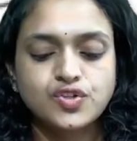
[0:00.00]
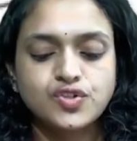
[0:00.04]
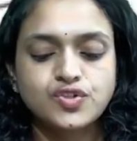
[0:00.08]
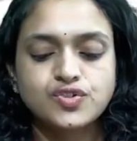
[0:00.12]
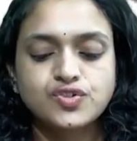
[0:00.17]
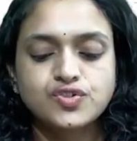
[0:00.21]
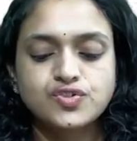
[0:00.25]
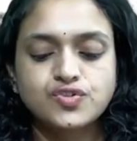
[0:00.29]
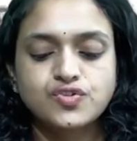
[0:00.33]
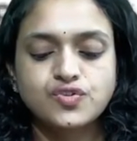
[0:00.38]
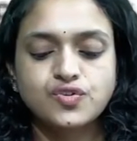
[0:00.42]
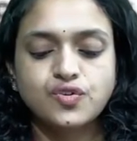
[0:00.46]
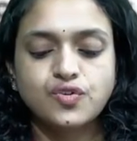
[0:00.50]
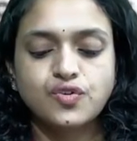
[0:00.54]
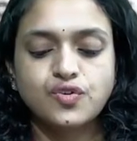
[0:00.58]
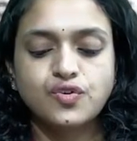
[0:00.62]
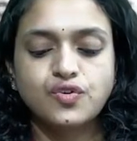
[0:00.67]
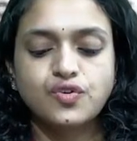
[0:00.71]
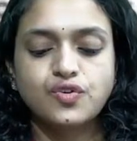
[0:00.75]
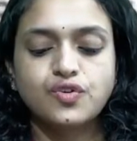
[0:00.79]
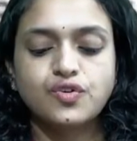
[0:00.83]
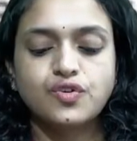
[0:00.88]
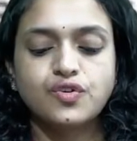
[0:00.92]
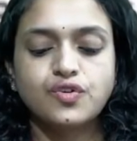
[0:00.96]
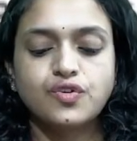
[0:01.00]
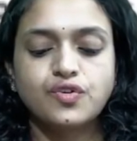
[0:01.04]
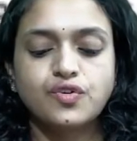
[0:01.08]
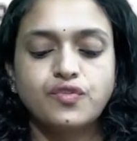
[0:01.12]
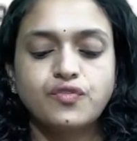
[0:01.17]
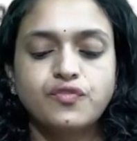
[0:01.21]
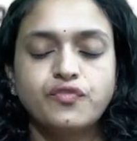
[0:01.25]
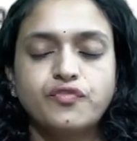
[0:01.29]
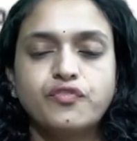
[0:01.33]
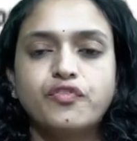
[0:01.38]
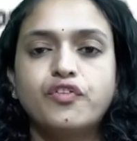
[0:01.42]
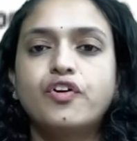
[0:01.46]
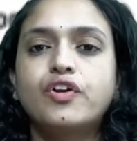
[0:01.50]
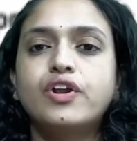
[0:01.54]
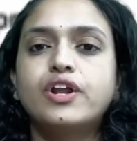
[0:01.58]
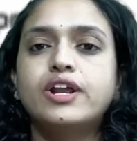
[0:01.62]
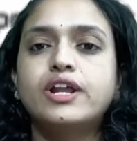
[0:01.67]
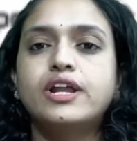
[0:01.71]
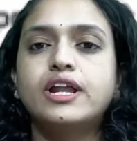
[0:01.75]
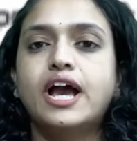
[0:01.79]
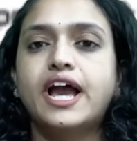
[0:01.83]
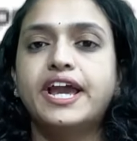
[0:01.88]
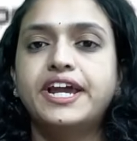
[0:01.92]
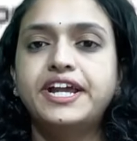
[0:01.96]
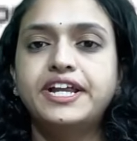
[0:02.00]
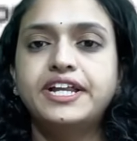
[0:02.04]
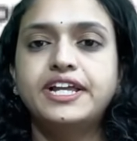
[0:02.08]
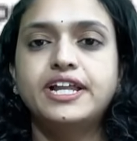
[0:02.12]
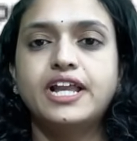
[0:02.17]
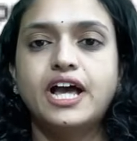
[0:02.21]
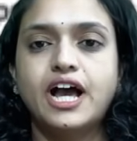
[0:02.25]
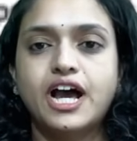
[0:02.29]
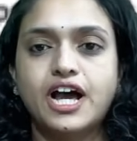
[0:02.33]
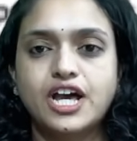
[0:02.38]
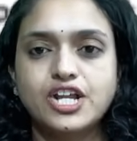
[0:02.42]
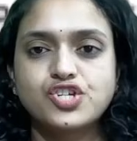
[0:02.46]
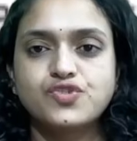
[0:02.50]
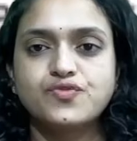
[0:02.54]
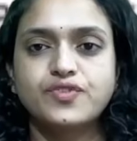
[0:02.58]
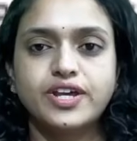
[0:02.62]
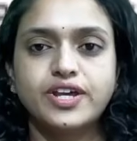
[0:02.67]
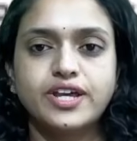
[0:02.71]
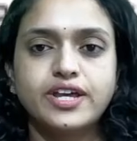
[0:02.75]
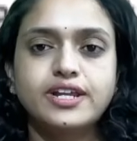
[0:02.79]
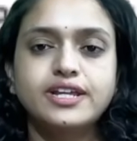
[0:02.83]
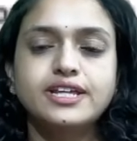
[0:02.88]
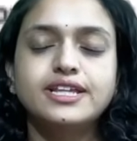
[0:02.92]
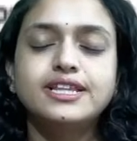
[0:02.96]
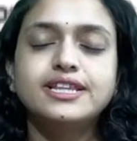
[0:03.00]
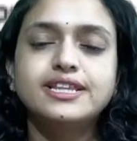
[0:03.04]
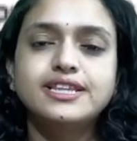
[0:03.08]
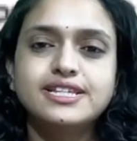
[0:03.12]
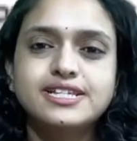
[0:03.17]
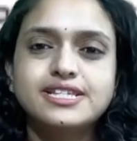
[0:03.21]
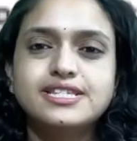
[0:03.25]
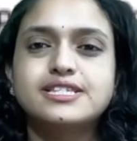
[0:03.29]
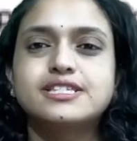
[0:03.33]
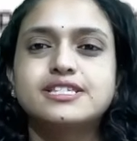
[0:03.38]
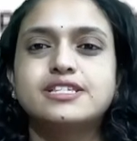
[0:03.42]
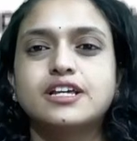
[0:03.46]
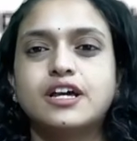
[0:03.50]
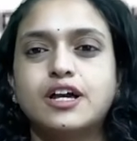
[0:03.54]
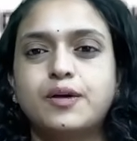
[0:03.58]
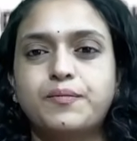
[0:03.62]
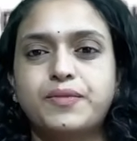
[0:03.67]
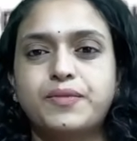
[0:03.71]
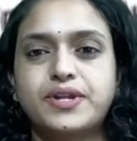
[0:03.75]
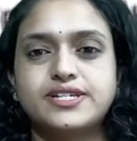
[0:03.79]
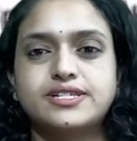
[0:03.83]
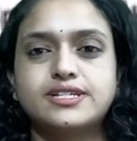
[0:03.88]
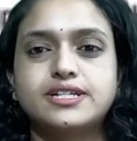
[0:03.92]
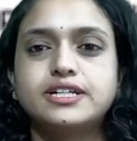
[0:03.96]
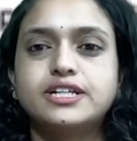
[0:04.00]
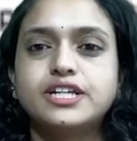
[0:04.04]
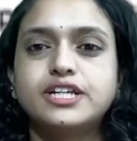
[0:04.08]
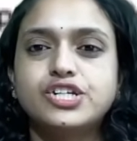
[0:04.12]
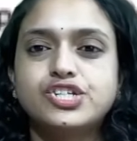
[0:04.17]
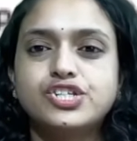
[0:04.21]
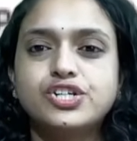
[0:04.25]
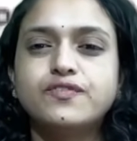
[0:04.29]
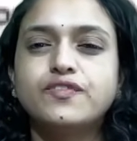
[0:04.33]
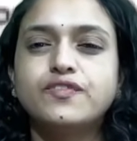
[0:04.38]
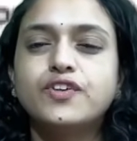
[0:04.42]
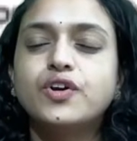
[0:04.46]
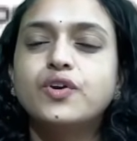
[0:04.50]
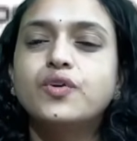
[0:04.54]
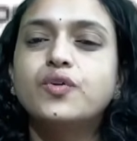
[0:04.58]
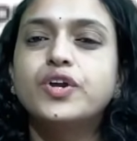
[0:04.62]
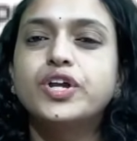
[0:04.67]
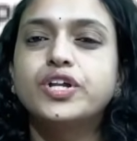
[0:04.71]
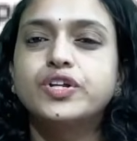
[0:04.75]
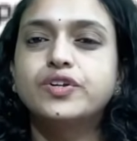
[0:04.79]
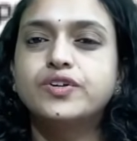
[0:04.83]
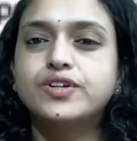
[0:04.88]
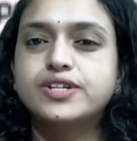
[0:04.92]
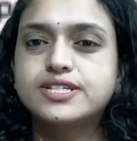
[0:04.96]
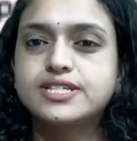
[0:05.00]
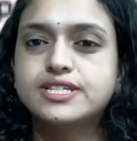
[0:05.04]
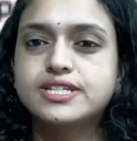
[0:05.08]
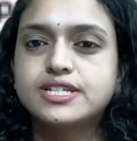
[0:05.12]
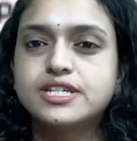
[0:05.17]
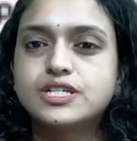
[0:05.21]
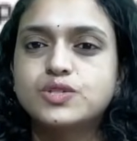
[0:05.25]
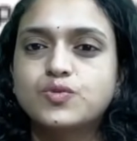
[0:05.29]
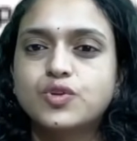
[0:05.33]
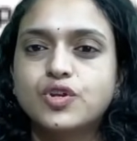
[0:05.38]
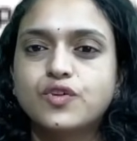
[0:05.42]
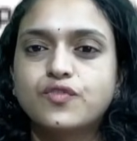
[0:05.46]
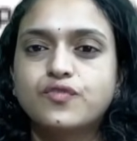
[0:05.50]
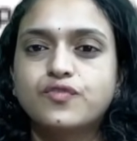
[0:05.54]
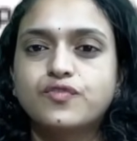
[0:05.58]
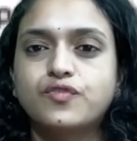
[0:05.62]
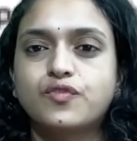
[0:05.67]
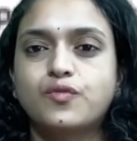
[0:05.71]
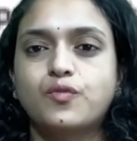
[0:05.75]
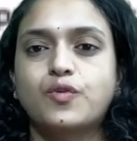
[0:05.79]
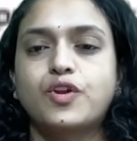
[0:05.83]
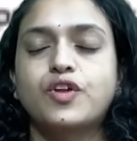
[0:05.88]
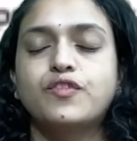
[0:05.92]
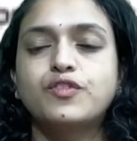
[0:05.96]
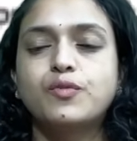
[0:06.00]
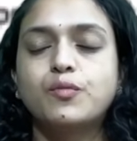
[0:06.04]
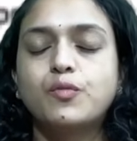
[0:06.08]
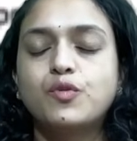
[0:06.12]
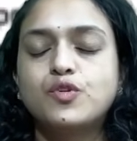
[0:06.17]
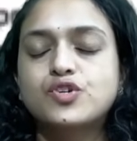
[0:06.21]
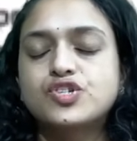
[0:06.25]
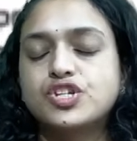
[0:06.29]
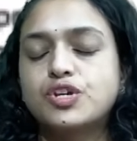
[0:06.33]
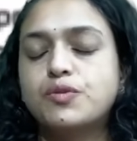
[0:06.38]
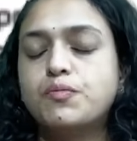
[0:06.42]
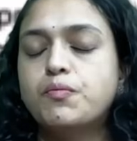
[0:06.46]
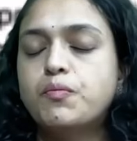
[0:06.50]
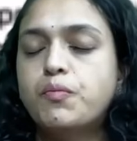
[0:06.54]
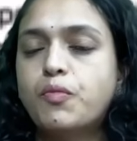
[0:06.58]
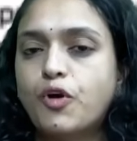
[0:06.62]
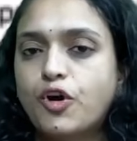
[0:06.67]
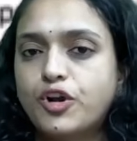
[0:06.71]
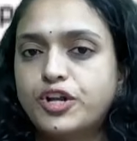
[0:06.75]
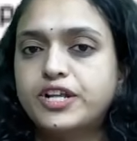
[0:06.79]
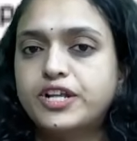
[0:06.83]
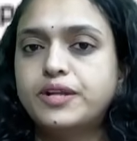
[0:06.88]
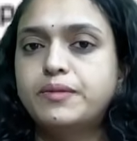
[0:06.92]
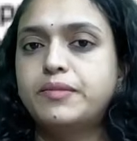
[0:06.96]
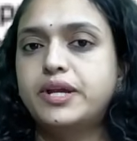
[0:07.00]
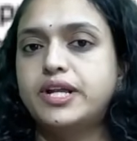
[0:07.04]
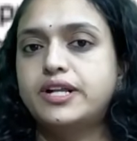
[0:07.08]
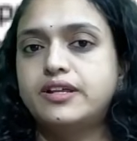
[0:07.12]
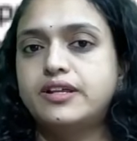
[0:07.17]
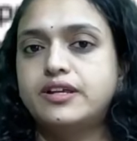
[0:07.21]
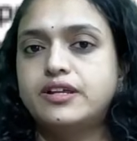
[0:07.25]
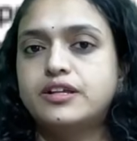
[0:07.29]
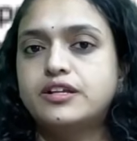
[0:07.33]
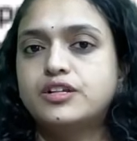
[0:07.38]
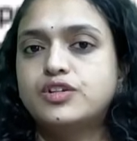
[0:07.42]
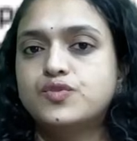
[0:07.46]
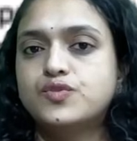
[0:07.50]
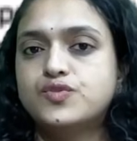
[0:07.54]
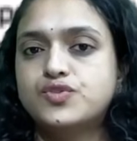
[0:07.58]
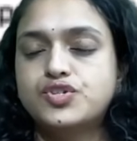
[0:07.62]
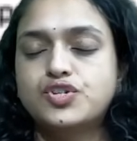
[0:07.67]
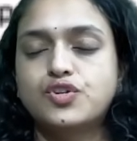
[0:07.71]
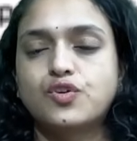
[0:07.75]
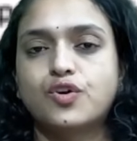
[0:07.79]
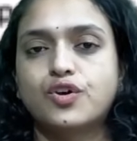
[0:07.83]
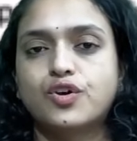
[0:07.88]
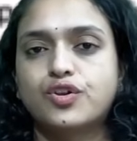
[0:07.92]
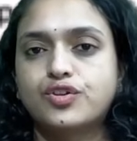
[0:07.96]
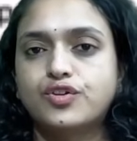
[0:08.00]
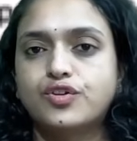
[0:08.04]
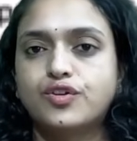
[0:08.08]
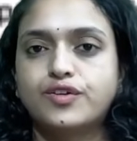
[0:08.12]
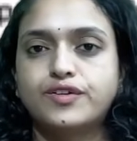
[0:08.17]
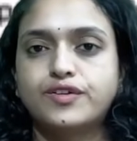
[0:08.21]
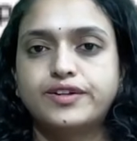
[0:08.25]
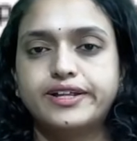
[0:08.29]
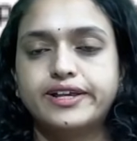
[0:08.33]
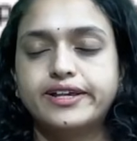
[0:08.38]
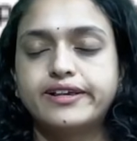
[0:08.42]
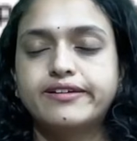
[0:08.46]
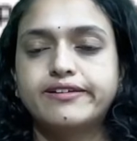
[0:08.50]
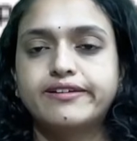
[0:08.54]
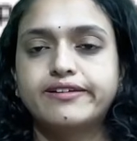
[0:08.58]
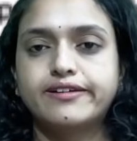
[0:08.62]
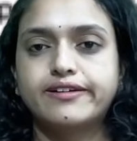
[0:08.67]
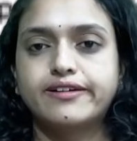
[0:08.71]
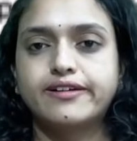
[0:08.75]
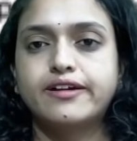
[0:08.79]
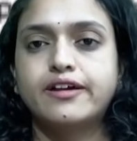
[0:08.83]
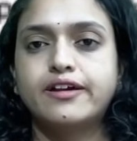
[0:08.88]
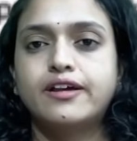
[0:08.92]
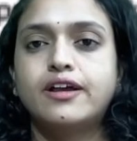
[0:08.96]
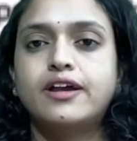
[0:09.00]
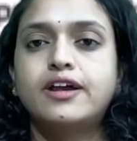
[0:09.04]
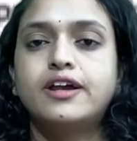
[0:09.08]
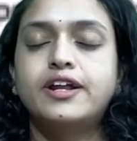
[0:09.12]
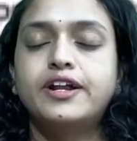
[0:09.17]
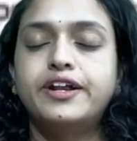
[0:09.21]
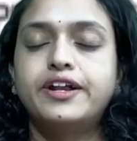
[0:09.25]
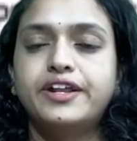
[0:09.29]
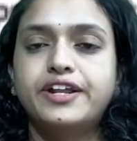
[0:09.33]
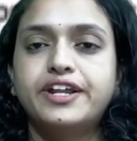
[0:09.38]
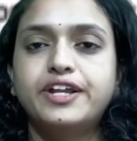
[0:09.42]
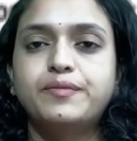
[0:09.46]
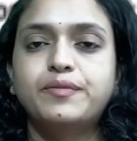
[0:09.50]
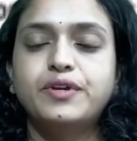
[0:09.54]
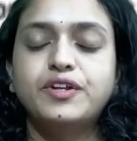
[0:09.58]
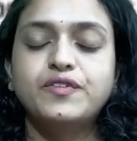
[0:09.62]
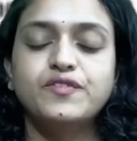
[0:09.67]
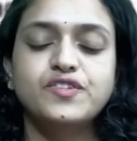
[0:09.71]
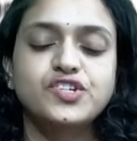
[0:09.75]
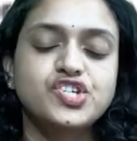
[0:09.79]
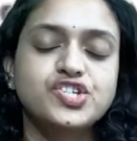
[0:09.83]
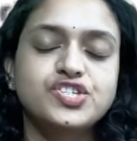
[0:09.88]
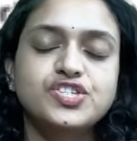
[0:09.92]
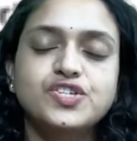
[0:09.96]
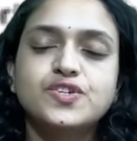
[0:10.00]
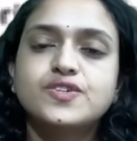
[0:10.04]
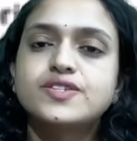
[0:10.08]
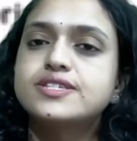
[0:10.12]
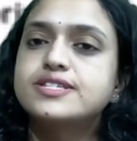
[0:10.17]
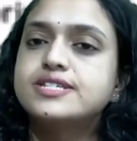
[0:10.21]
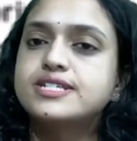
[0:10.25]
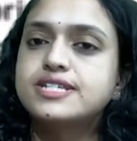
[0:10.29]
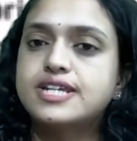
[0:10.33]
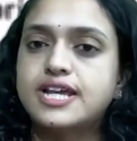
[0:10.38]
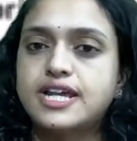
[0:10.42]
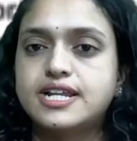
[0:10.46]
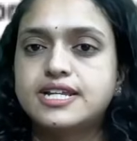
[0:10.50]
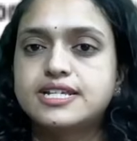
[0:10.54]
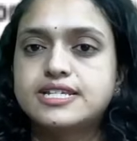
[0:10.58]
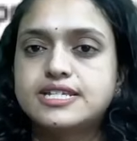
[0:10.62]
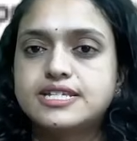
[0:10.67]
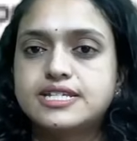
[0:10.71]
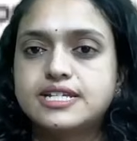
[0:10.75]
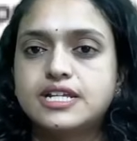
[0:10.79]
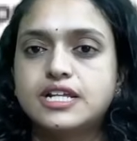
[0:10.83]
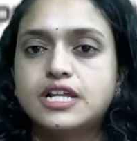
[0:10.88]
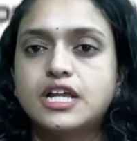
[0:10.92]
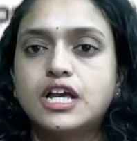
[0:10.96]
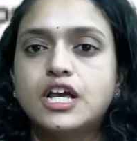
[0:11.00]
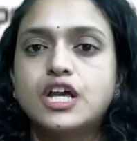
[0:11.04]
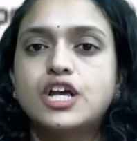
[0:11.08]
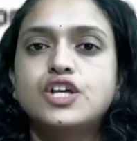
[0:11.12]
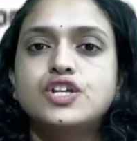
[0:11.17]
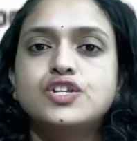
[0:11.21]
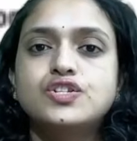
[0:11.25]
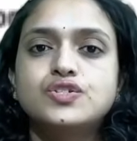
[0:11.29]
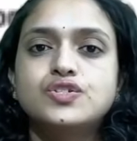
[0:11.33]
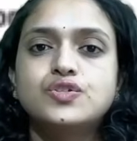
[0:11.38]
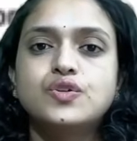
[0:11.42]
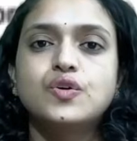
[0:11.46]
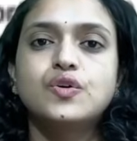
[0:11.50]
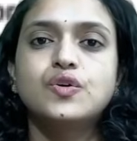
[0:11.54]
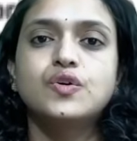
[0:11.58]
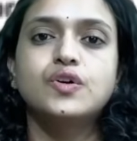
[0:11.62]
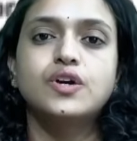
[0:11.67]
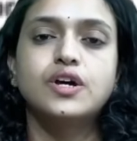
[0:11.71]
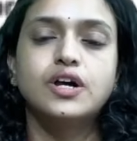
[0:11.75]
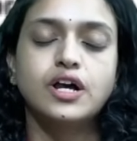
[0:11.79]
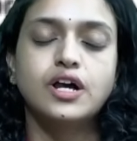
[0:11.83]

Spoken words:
So, for an ideal arch wire, in this presentation, we are going to discuss one of the most important material used in orthodontic treatment, which is your stainless steel. So,